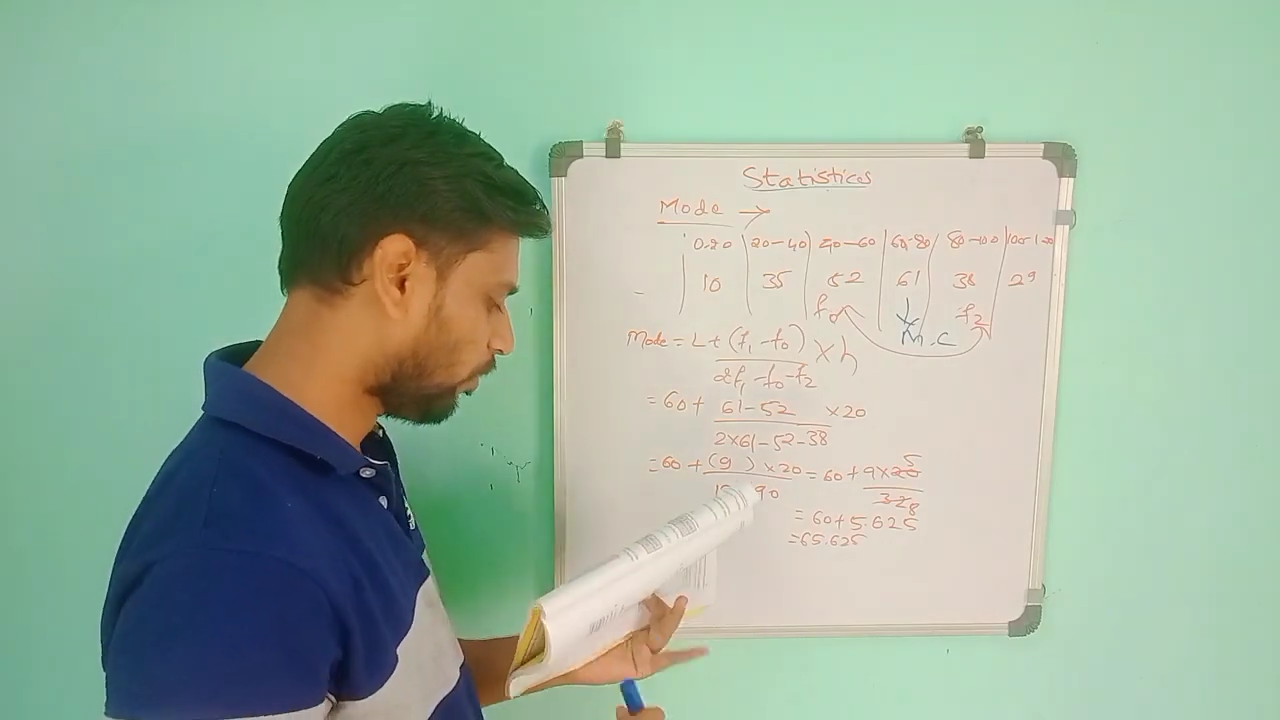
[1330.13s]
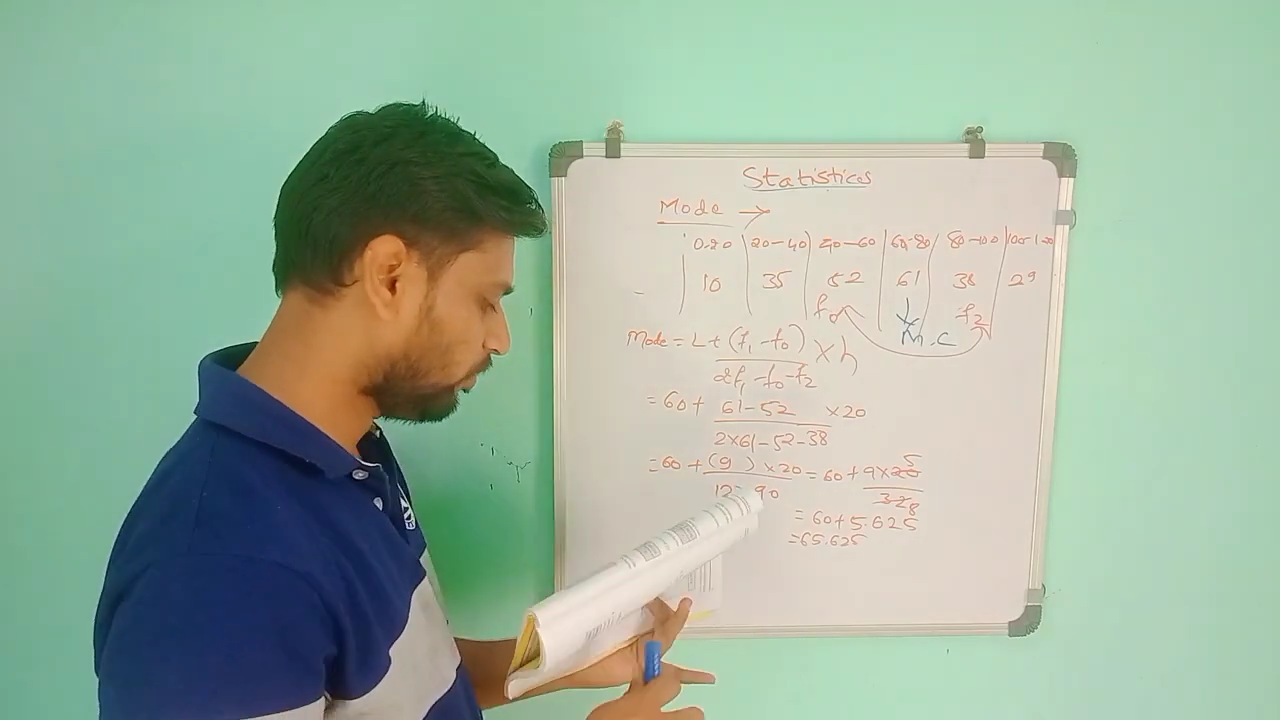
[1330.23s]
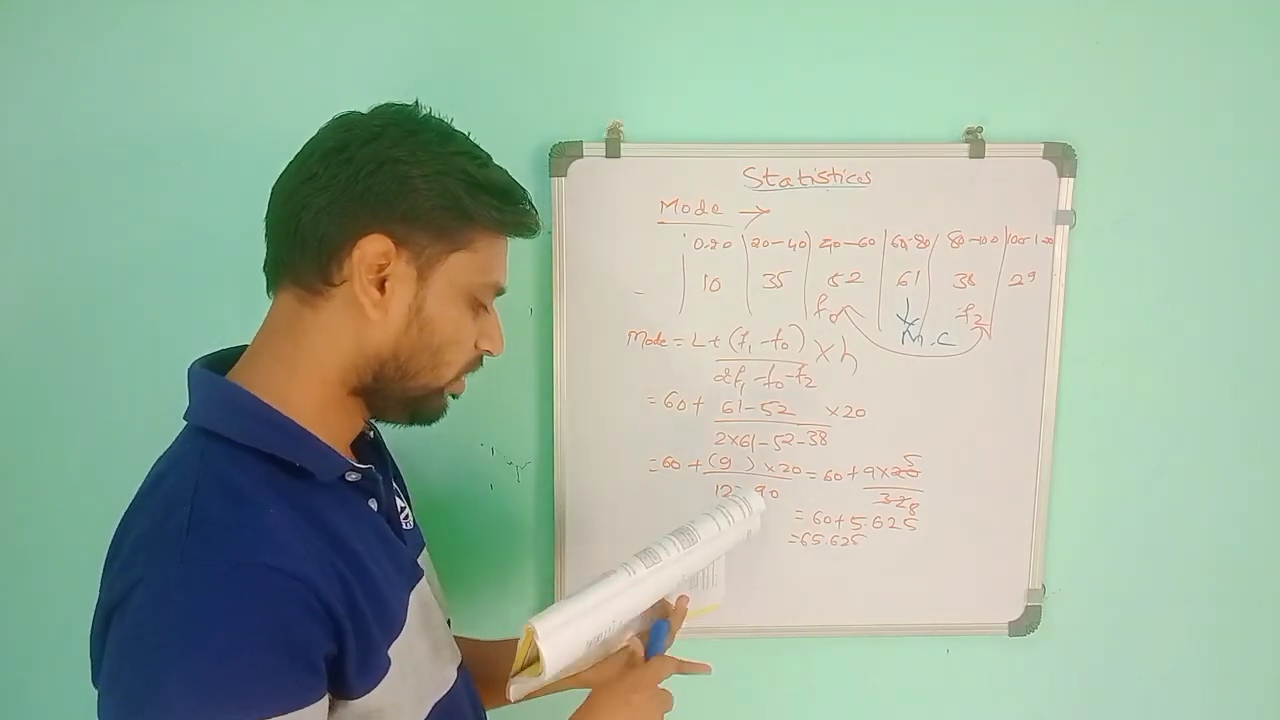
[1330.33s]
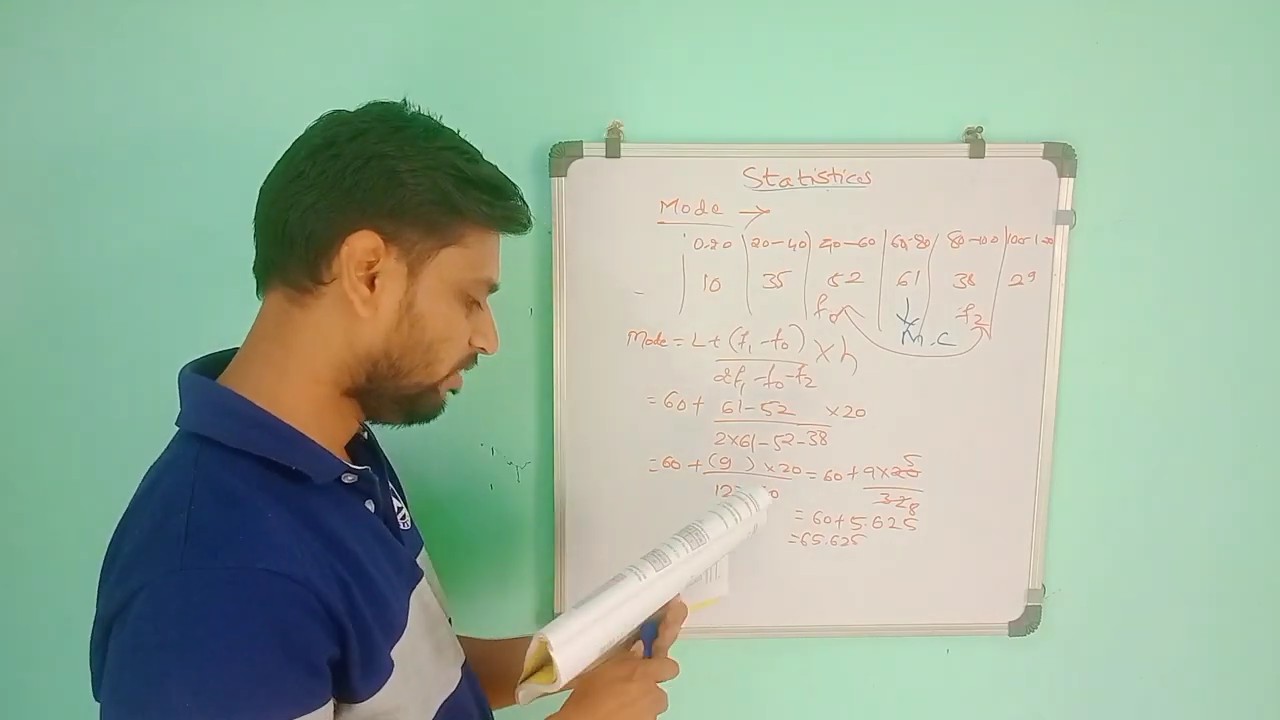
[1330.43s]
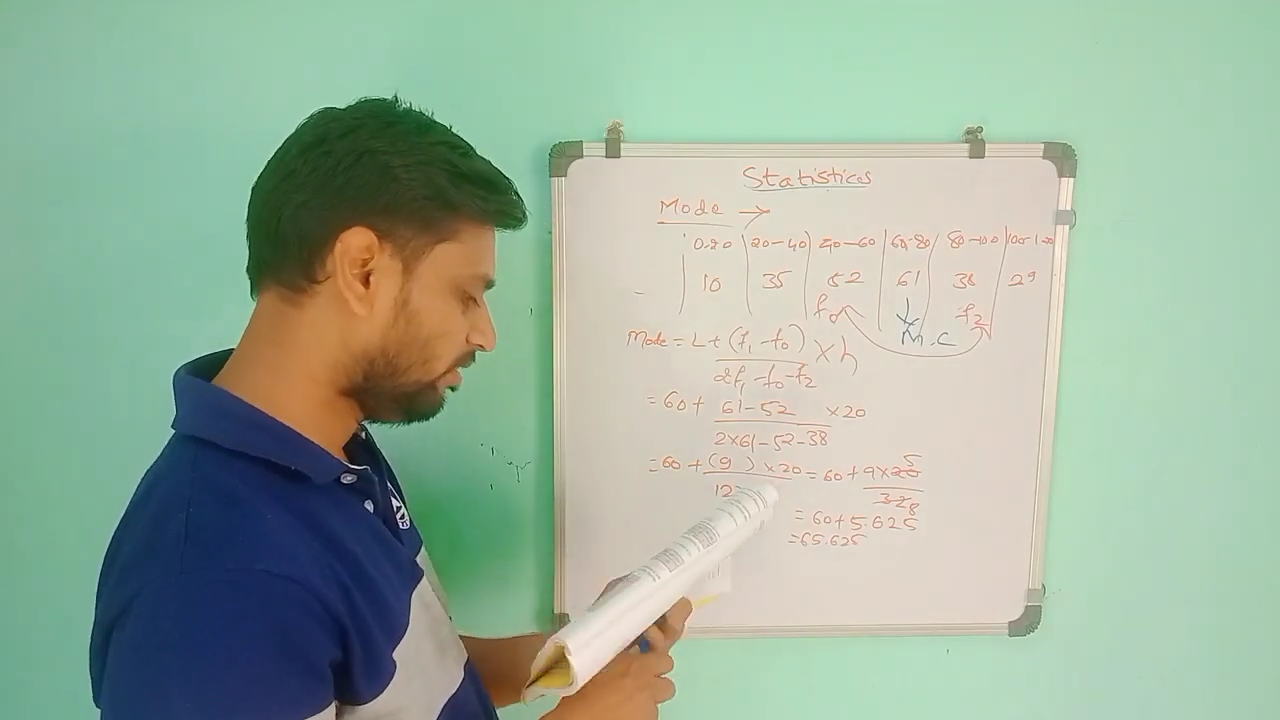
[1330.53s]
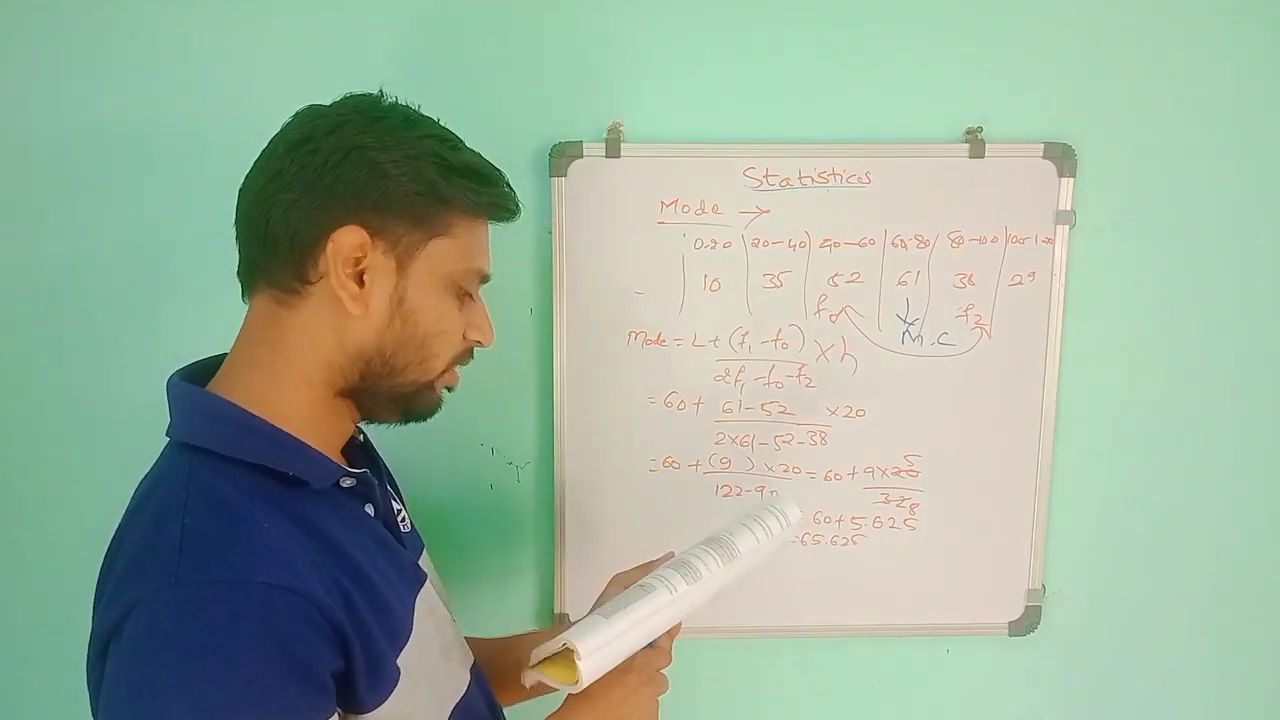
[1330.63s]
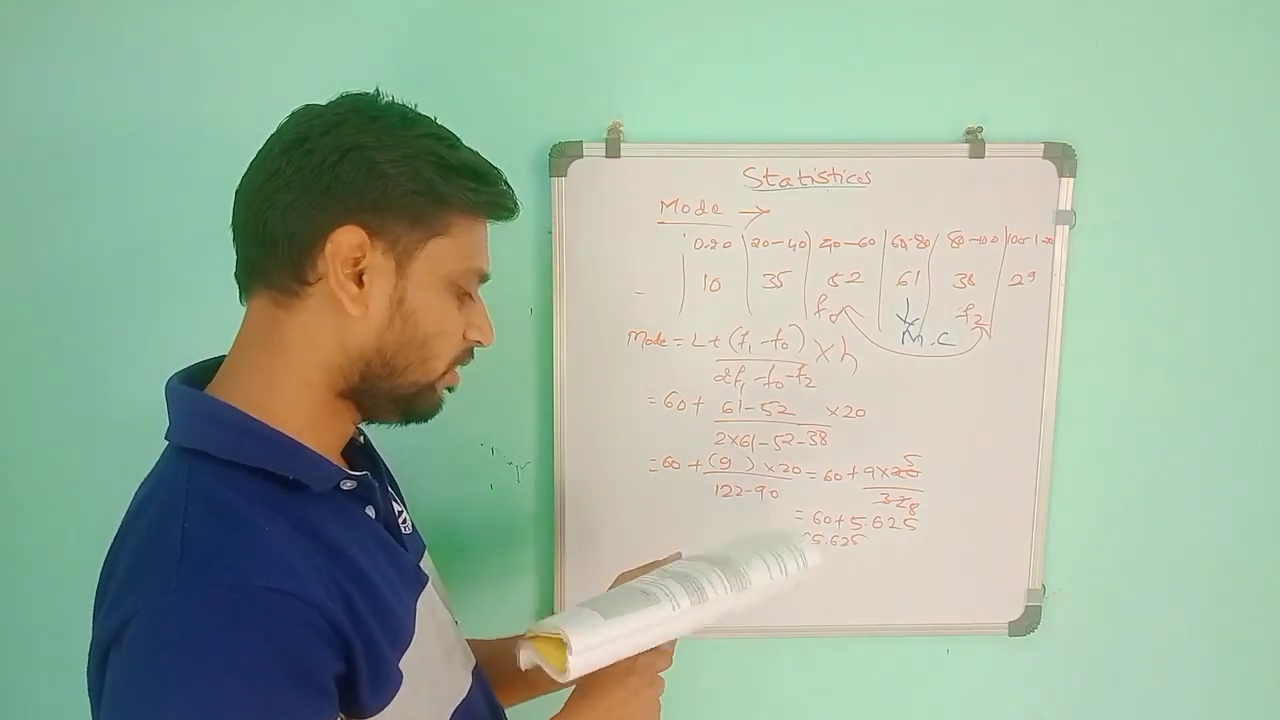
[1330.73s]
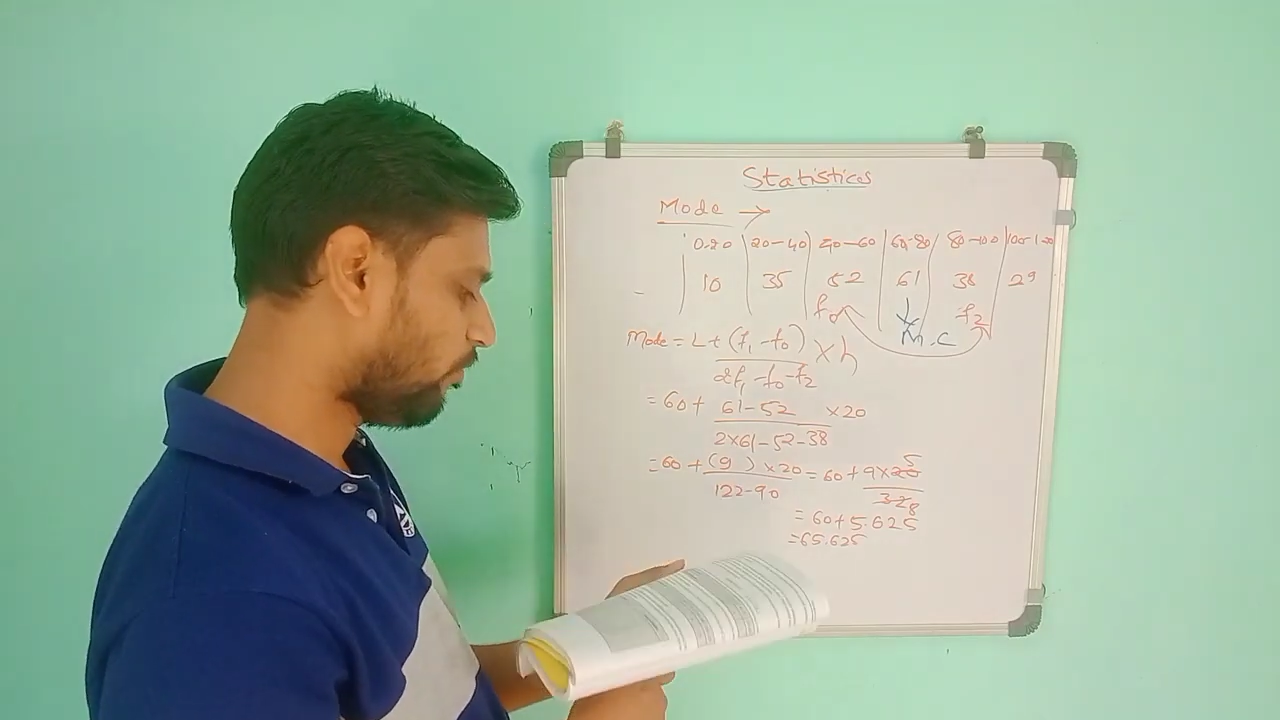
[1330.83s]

question is,